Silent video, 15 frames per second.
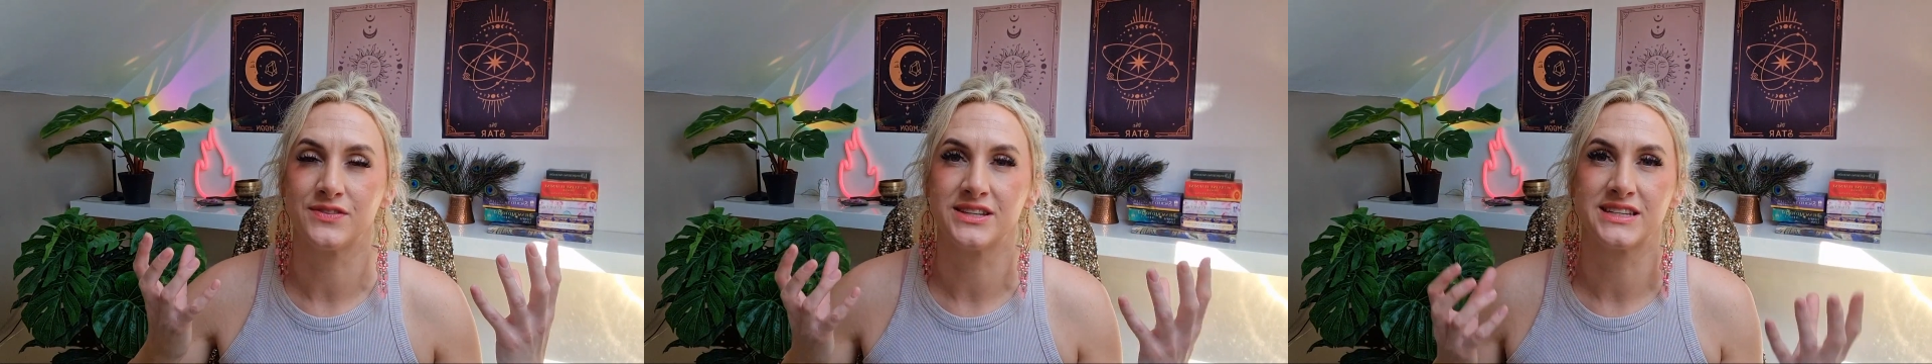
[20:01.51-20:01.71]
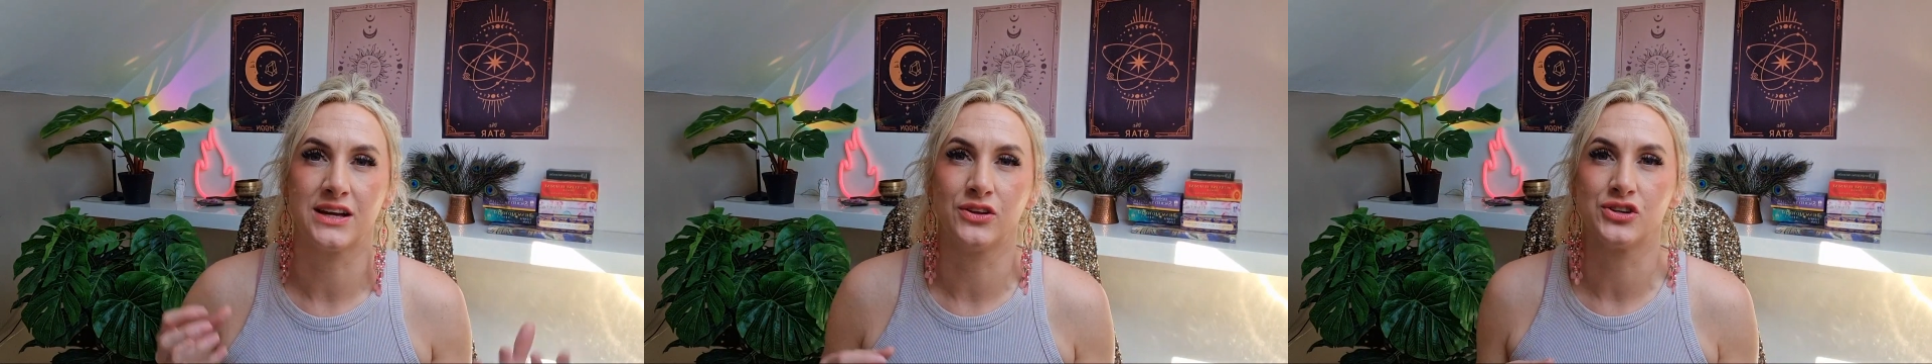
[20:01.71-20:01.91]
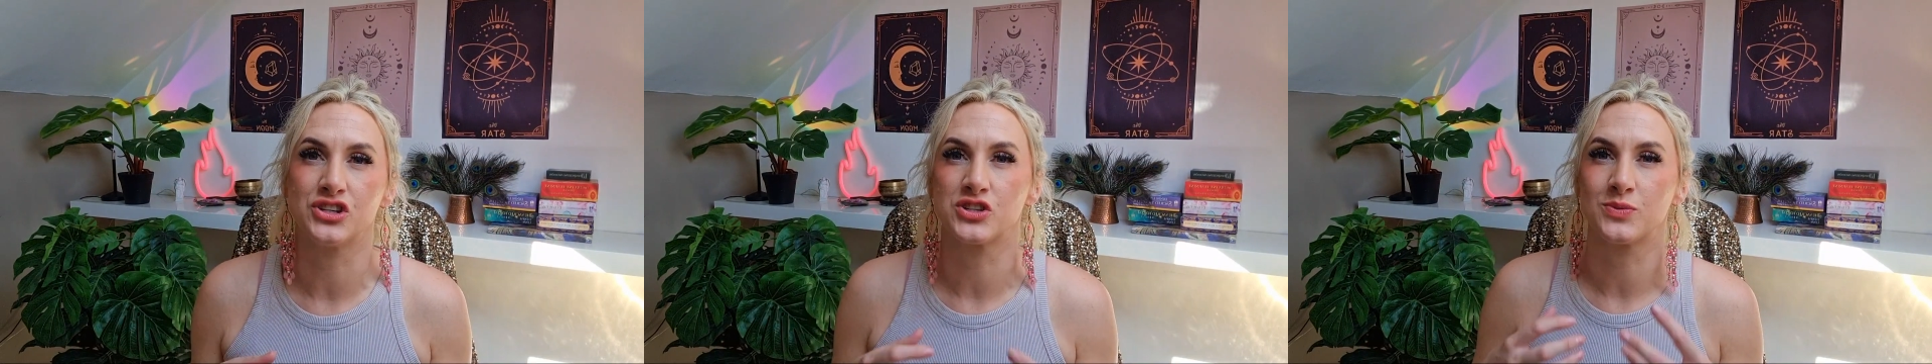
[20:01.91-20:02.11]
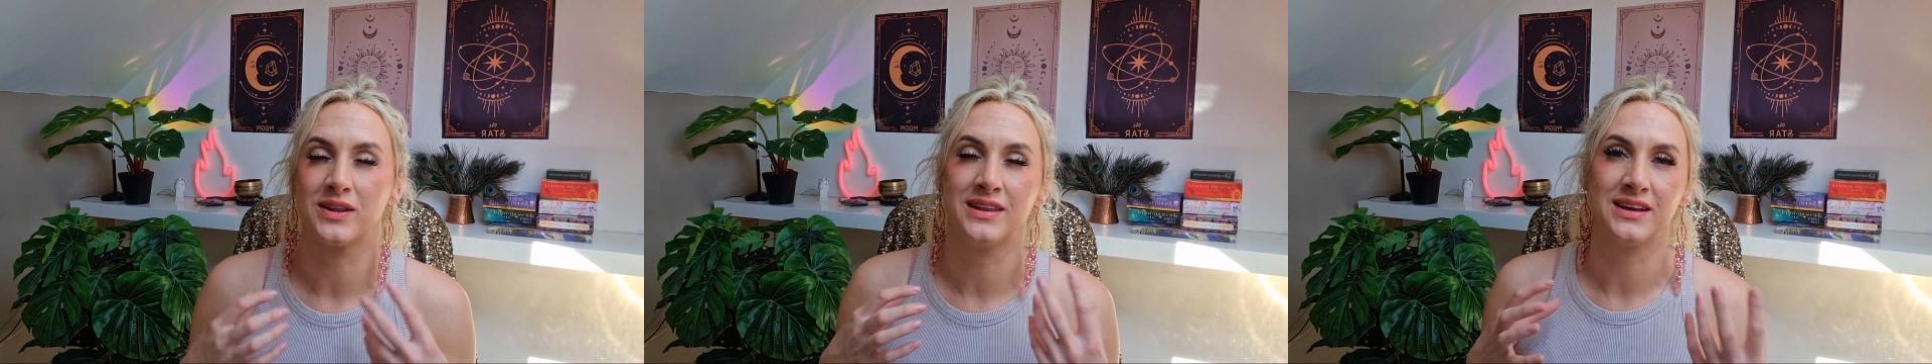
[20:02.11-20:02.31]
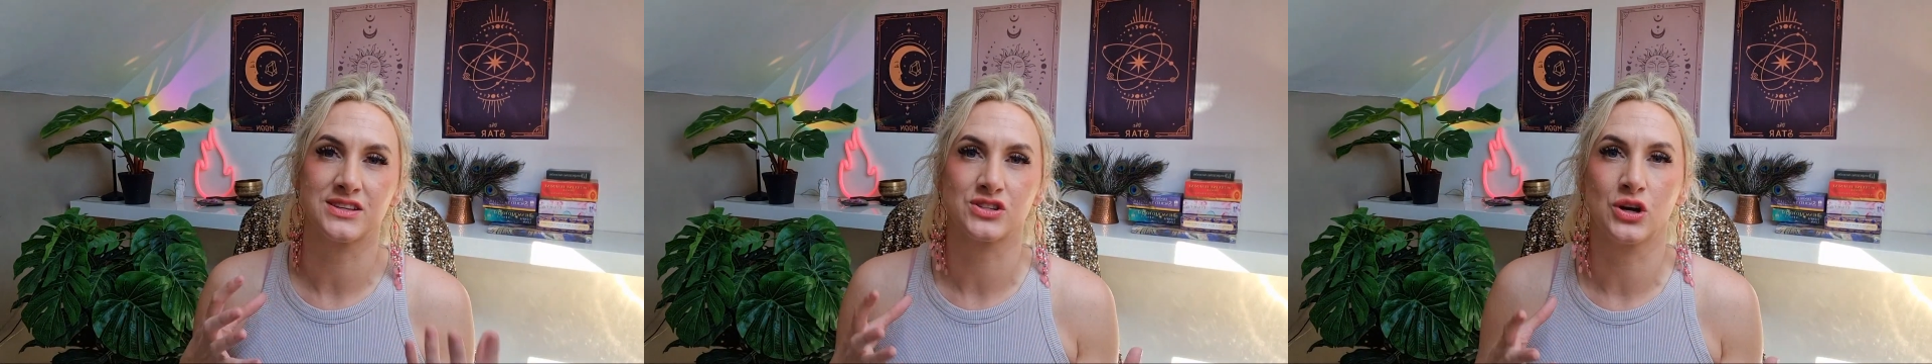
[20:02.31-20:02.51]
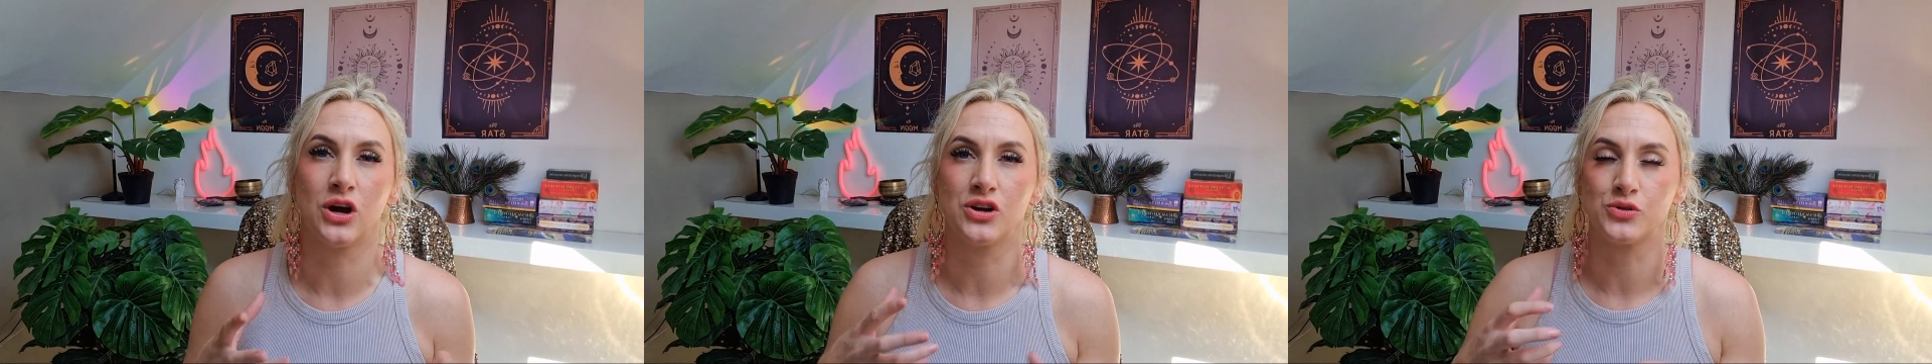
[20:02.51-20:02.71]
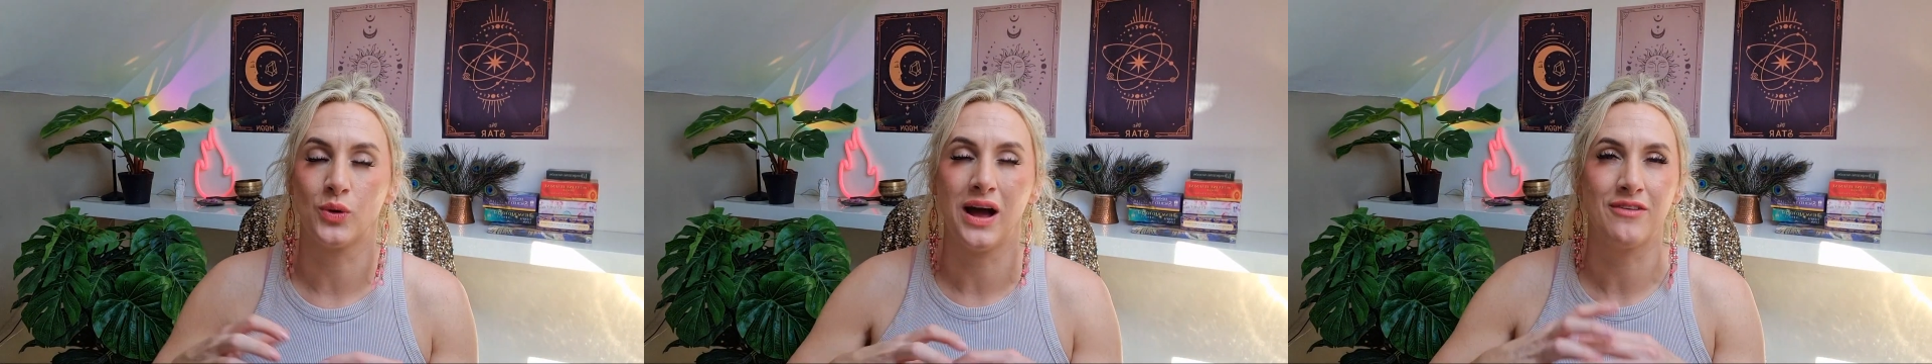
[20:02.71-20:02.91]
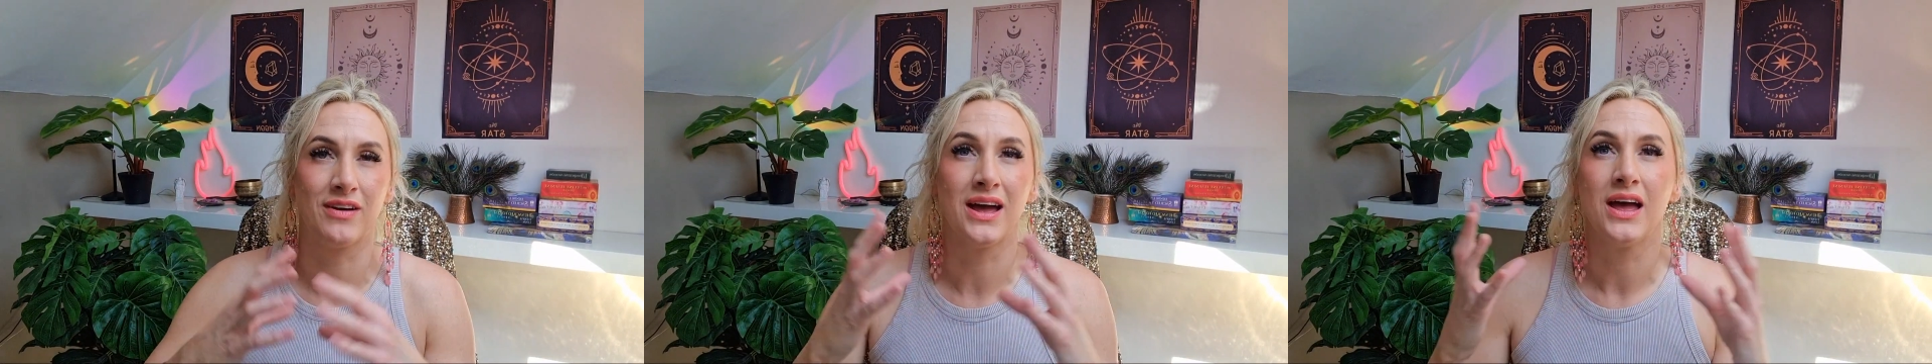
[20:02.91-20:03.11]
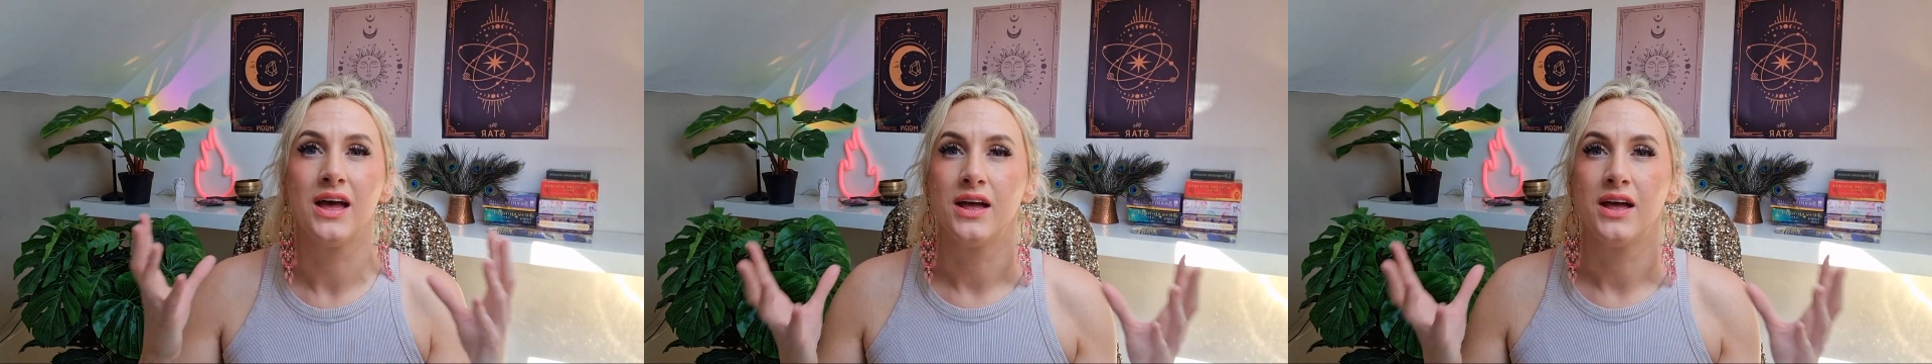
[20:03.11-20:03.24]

intelligence, whether that's God or whatever,